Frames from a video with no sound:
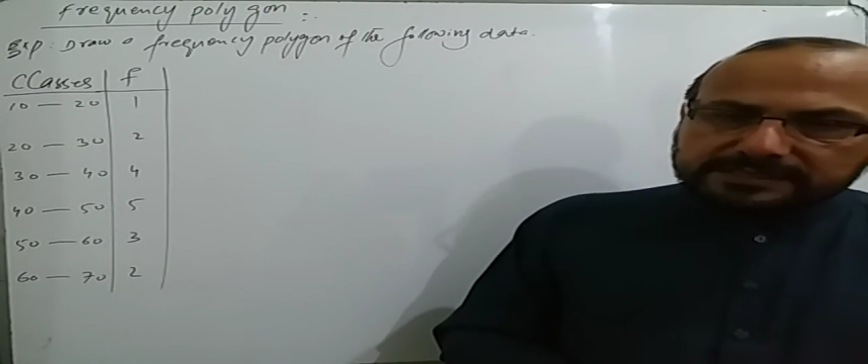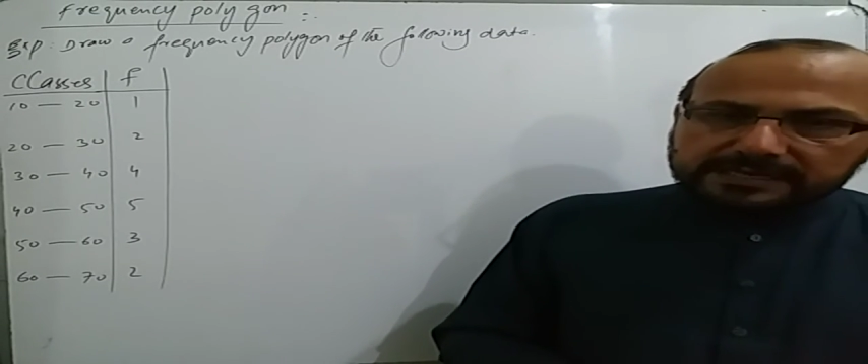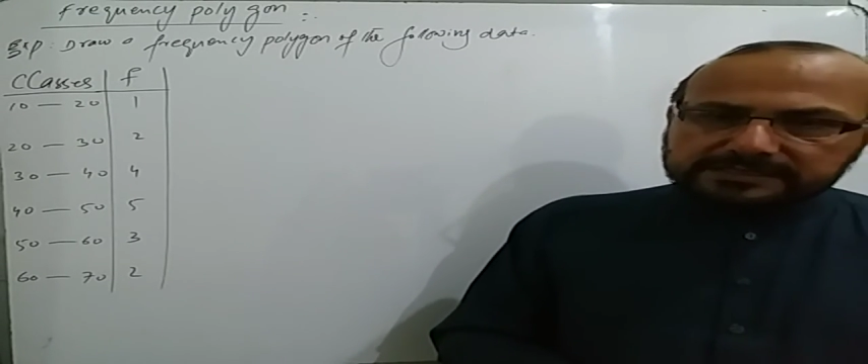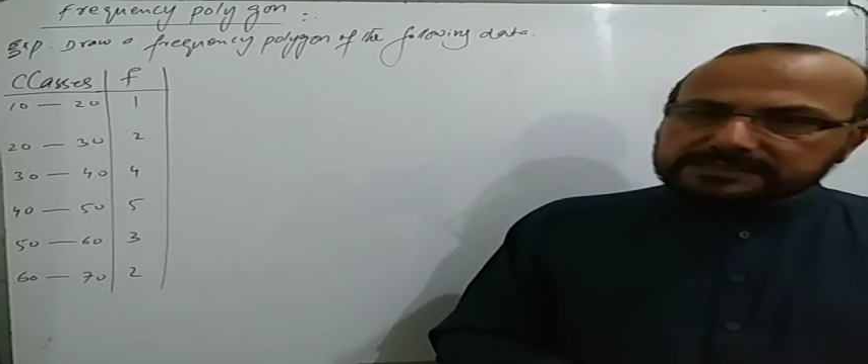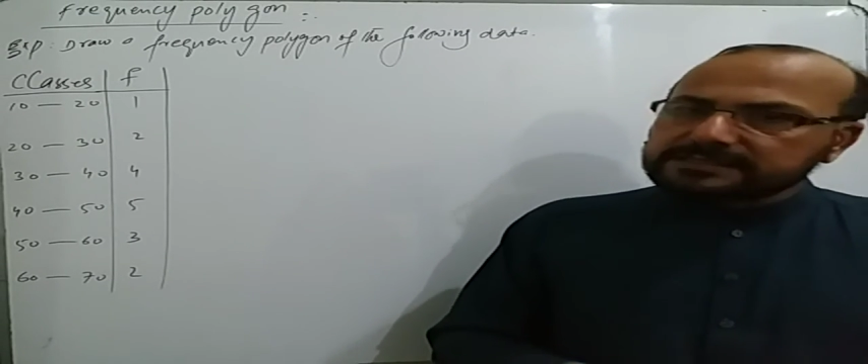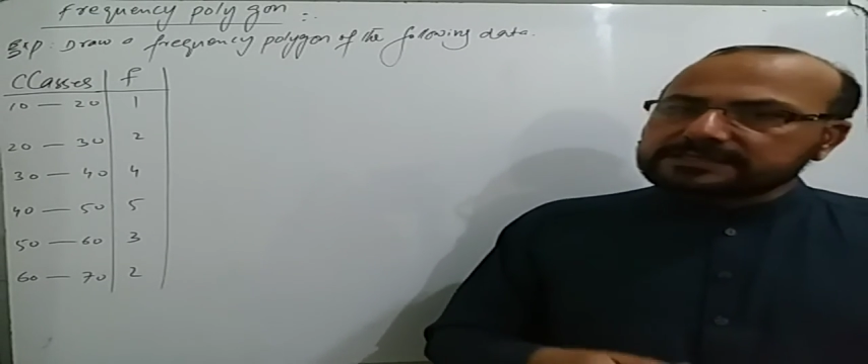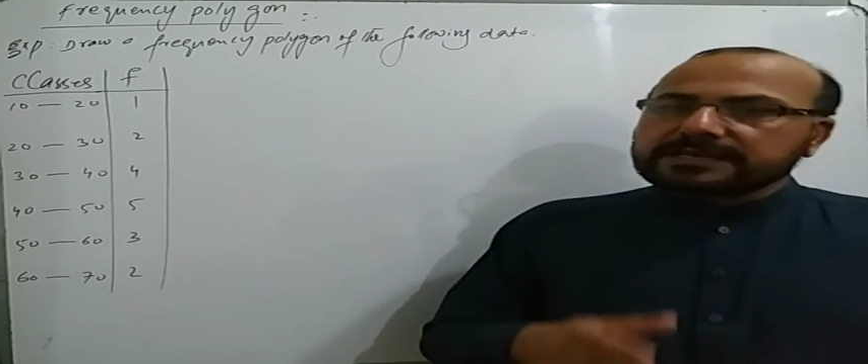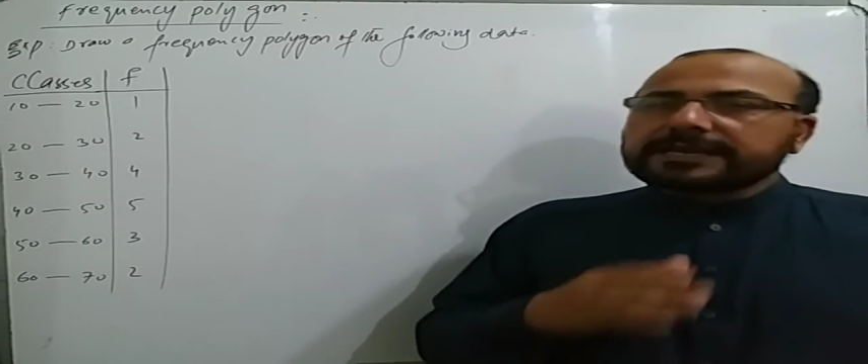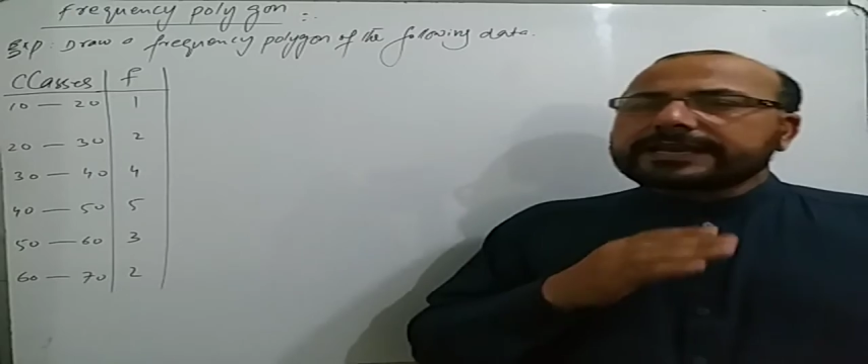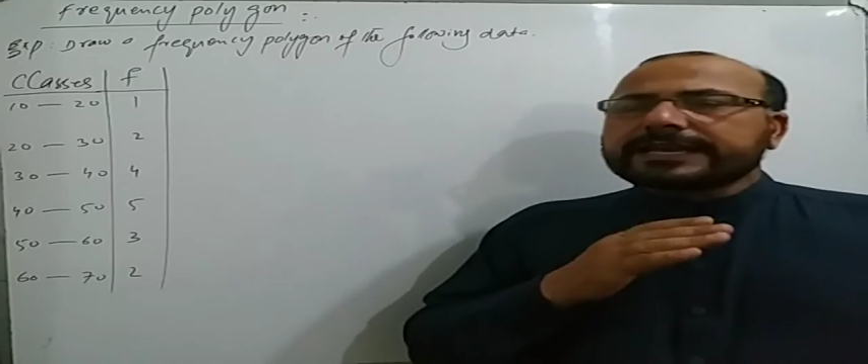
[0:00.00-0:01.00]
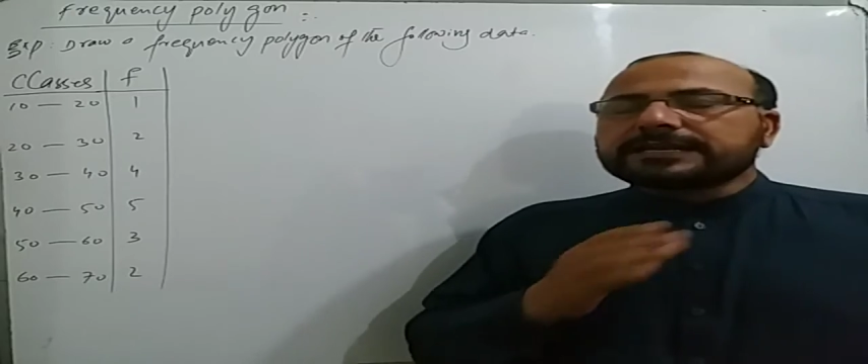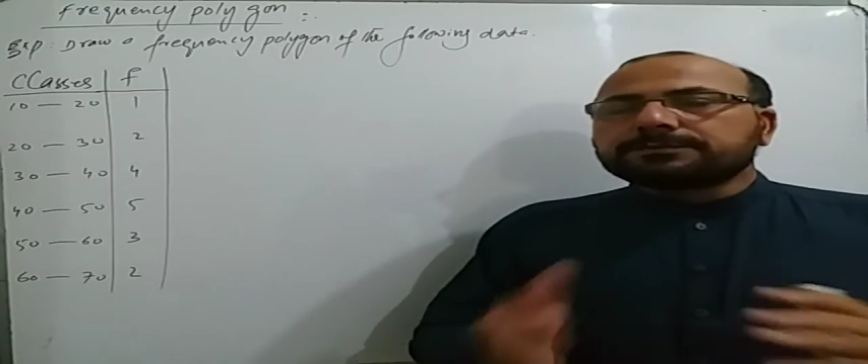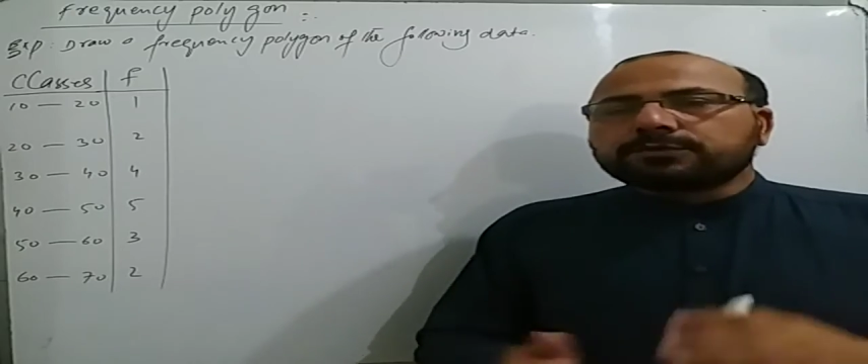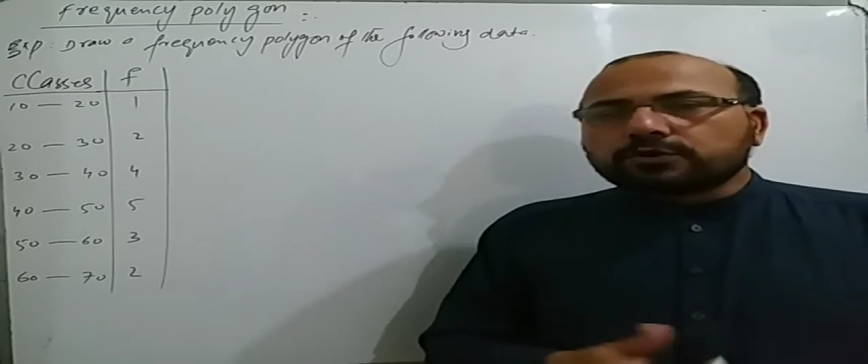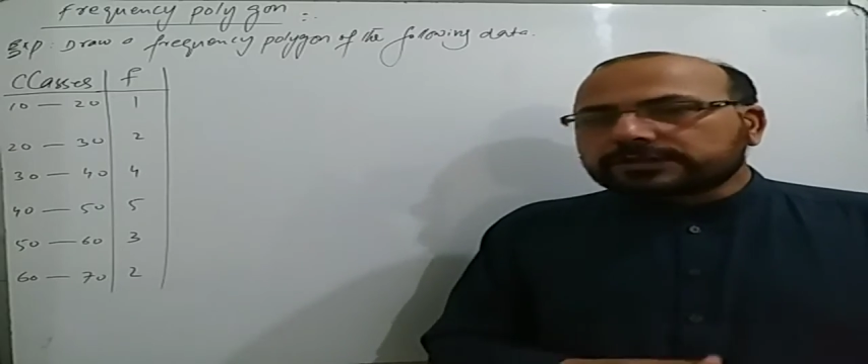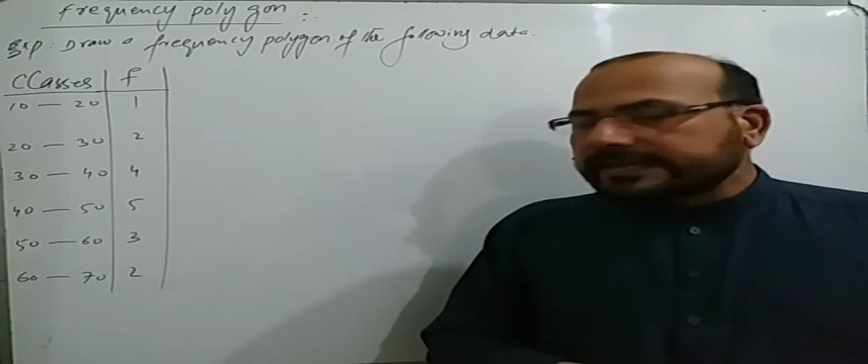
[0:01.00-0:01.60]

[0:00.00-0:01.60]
classes. In both